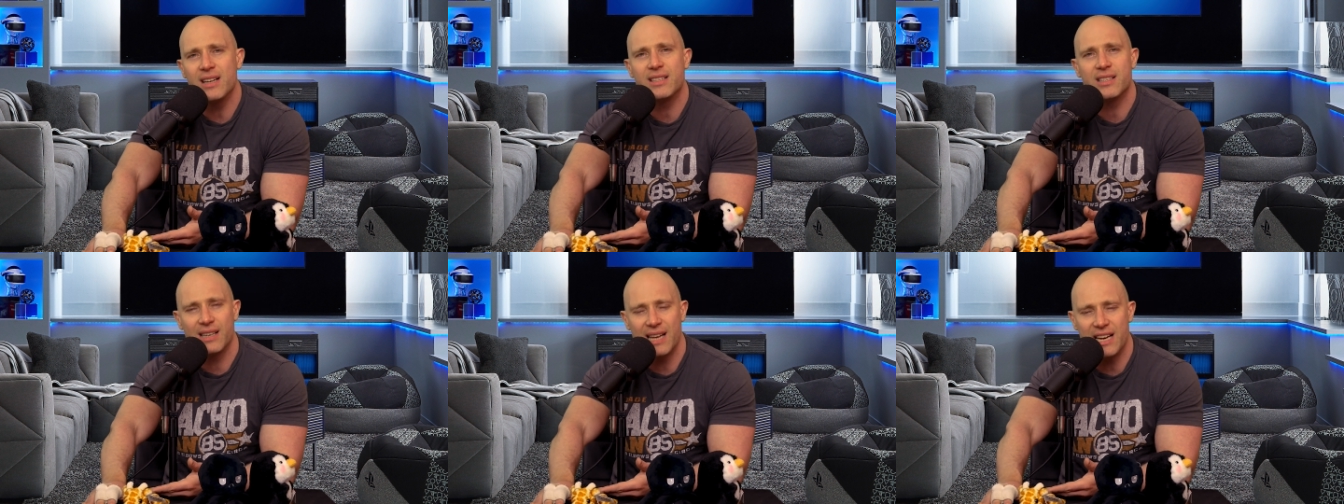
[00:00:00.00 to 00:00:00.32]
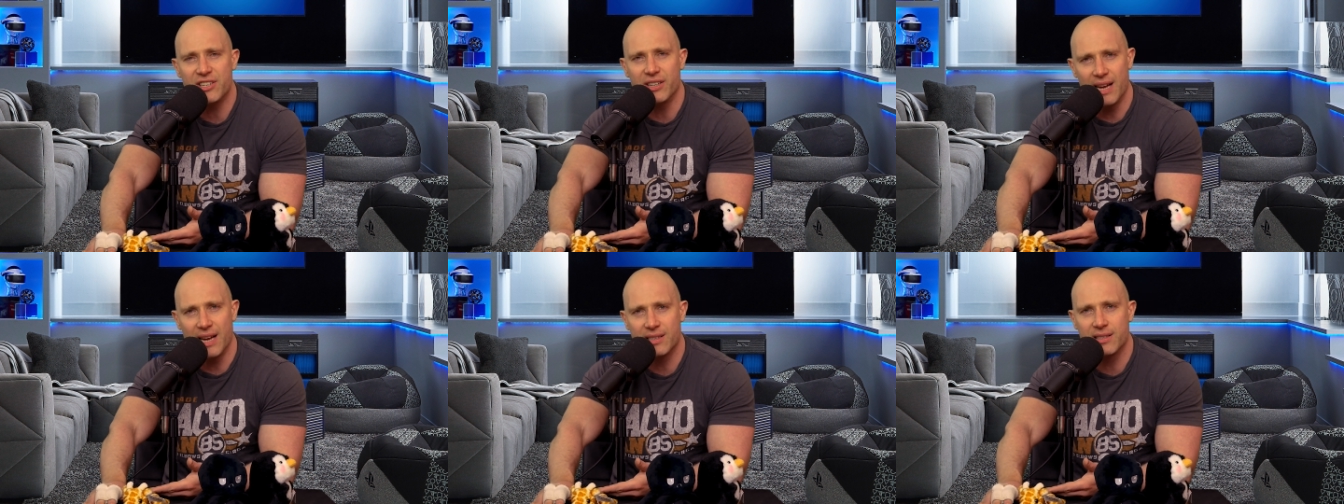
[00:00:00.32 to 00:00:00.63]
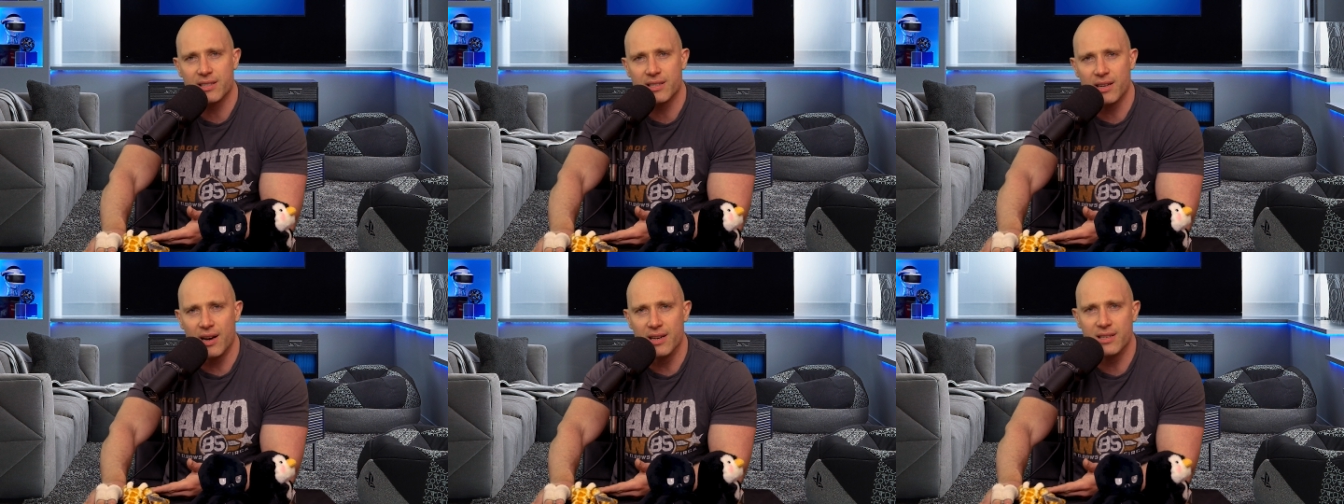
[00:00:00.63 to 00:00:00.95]
isolation
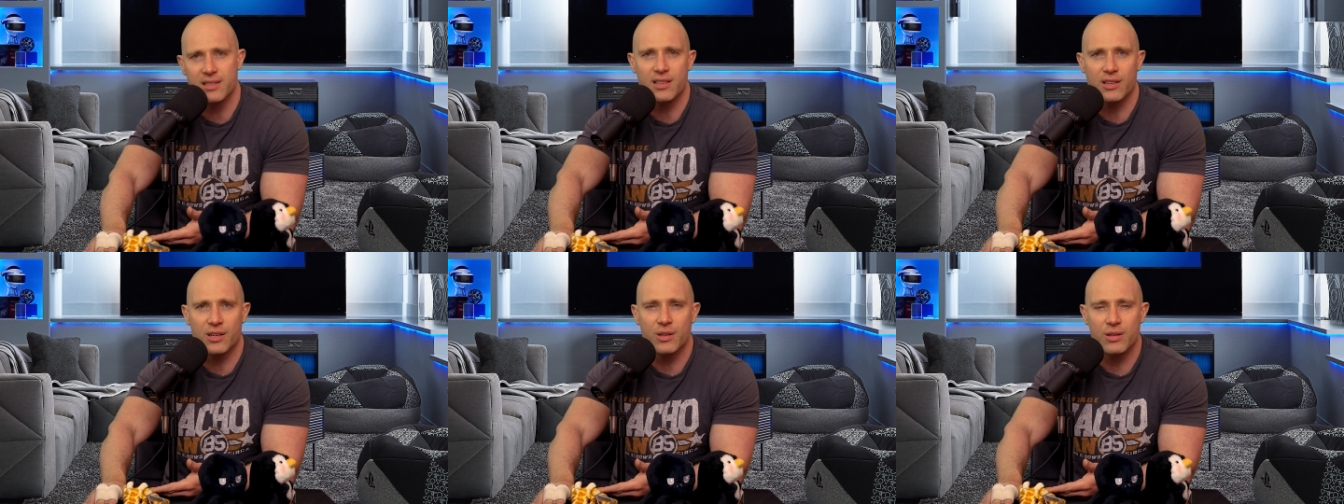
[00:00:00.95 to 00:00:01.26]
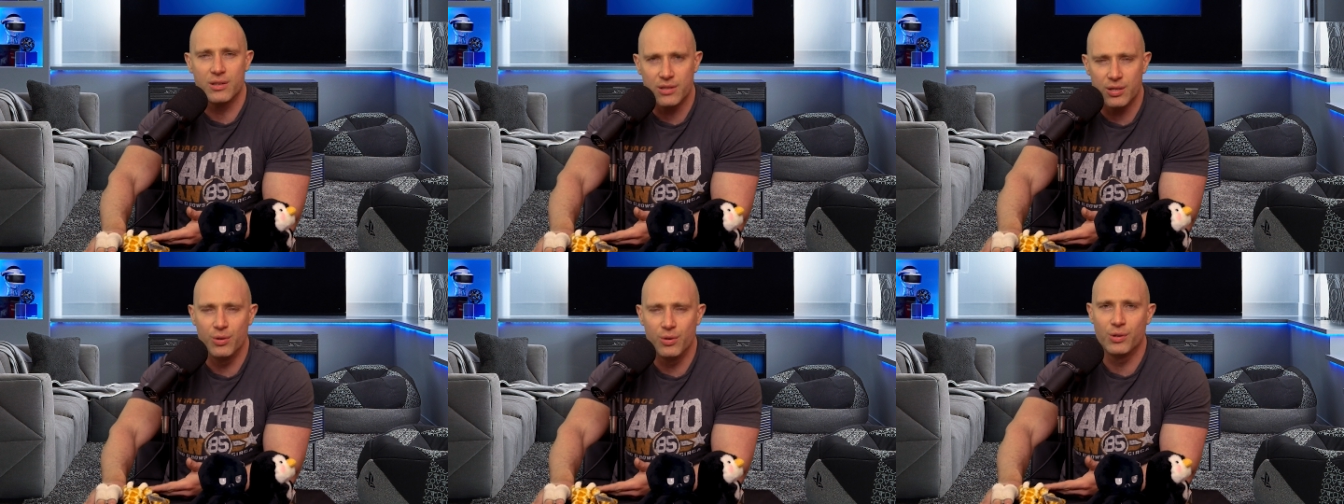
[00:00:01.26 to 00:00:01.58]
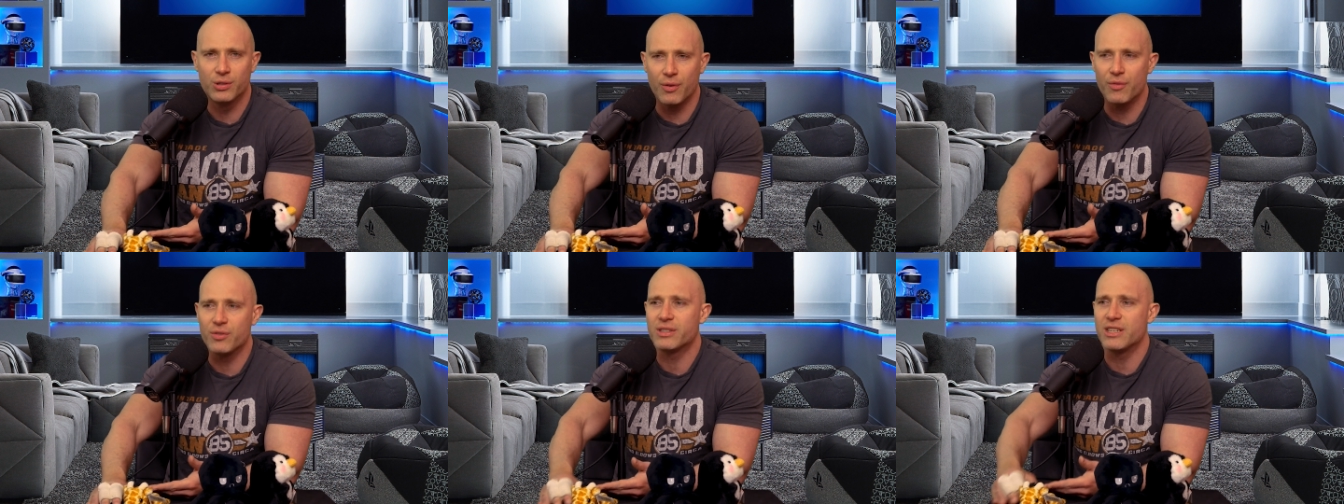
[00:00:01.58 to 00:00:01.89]
exercises are good too,
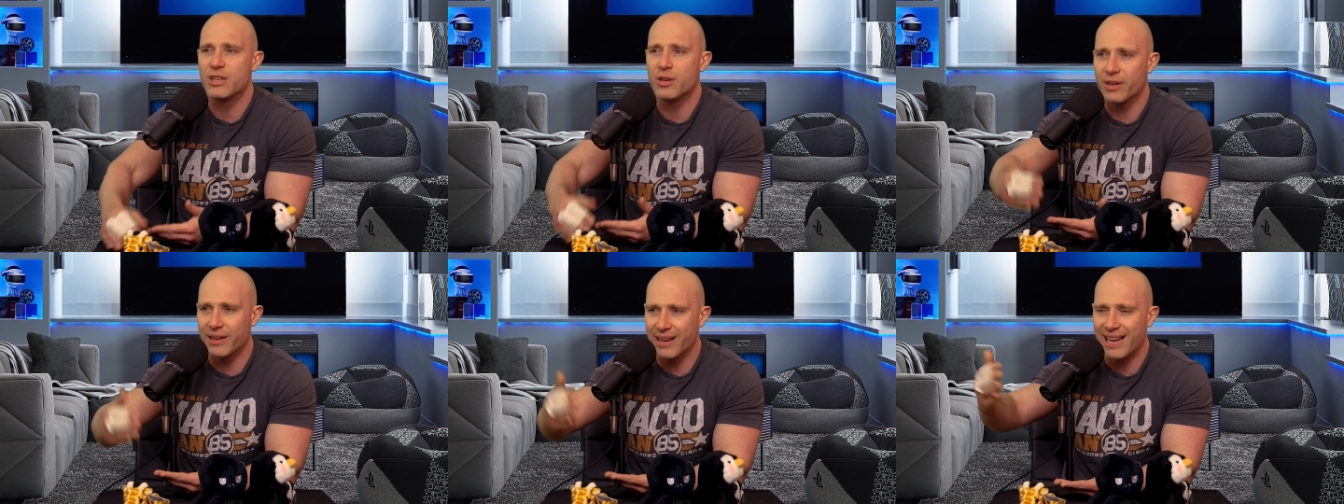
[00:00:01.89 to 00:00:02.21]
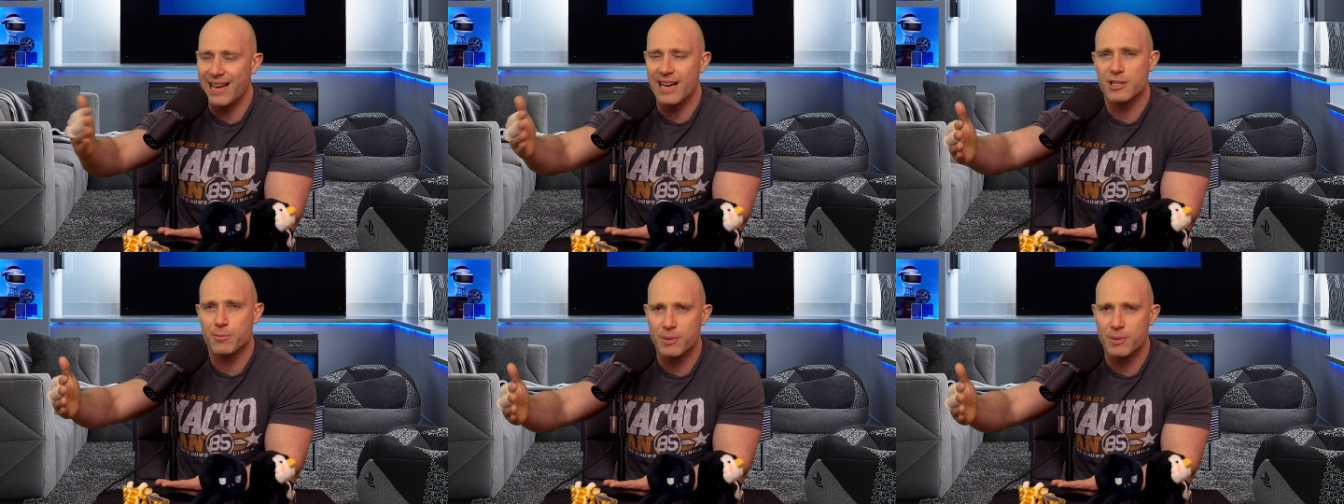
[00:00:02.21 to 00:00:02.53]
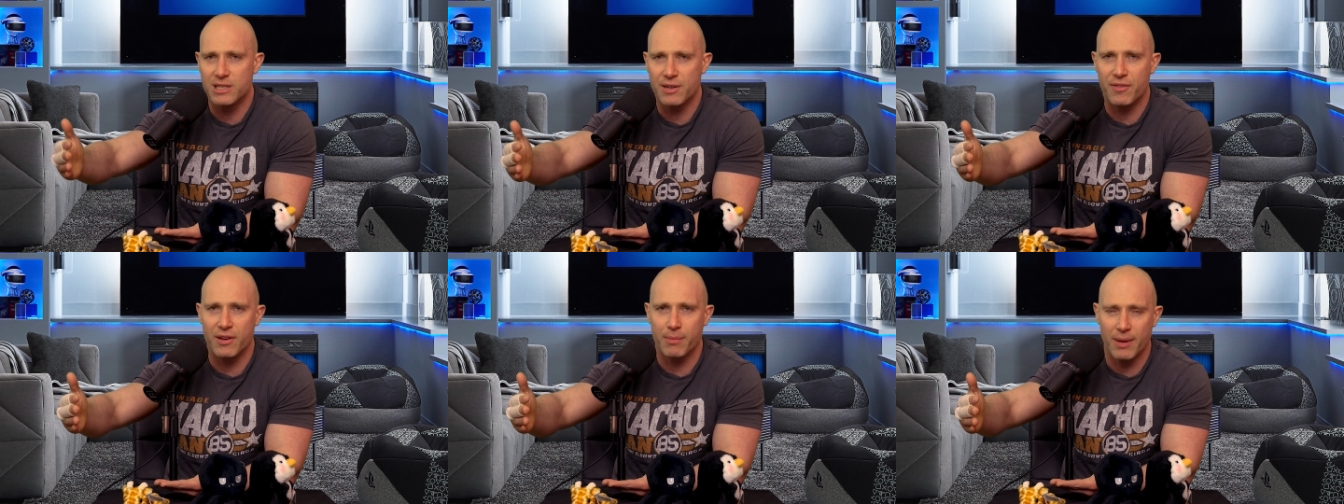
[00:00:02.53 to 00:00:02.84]
because obviously you're going to hit a
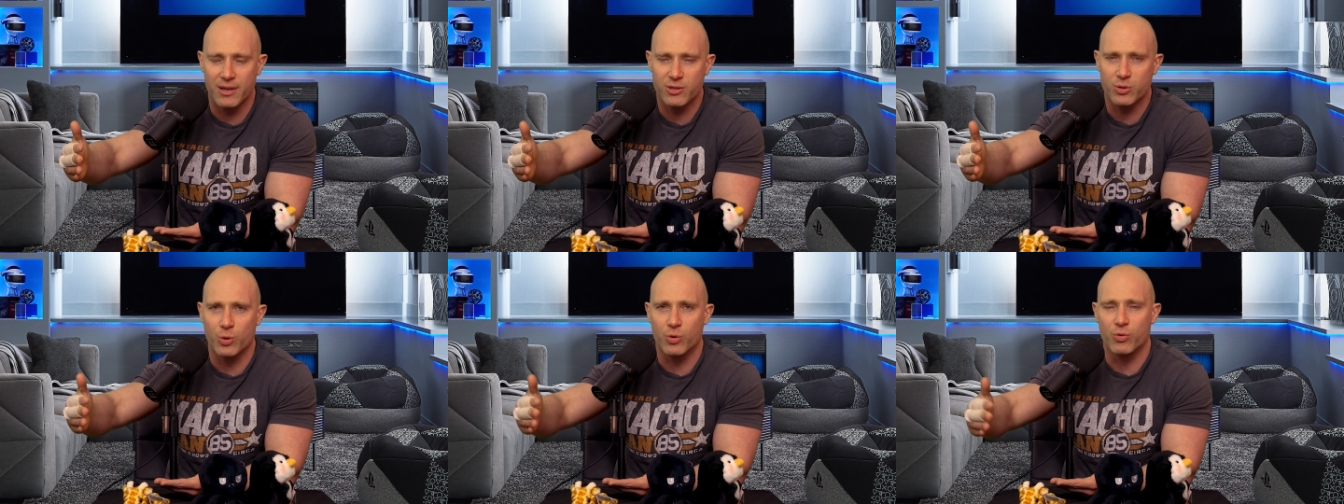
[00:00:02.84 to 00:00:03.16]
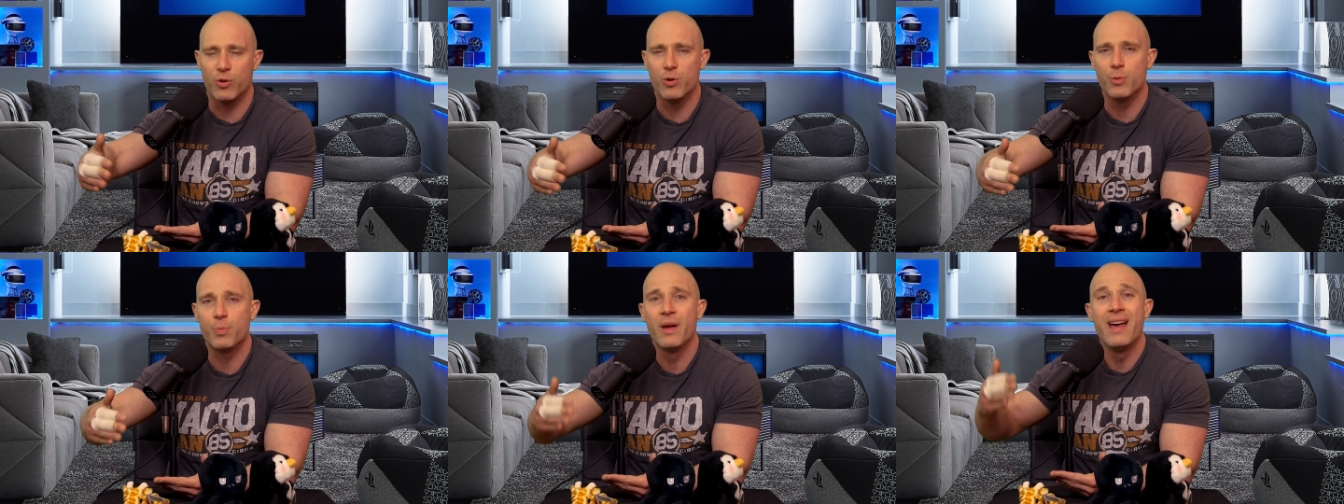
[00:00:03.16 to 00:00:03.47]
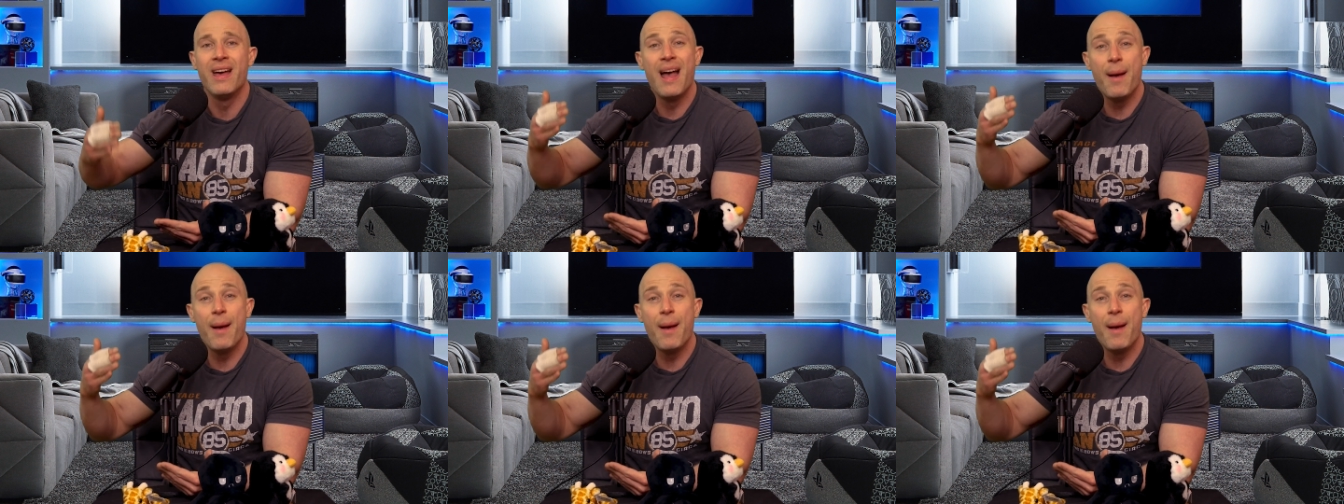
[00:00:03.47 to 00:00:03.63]
specific muscle group.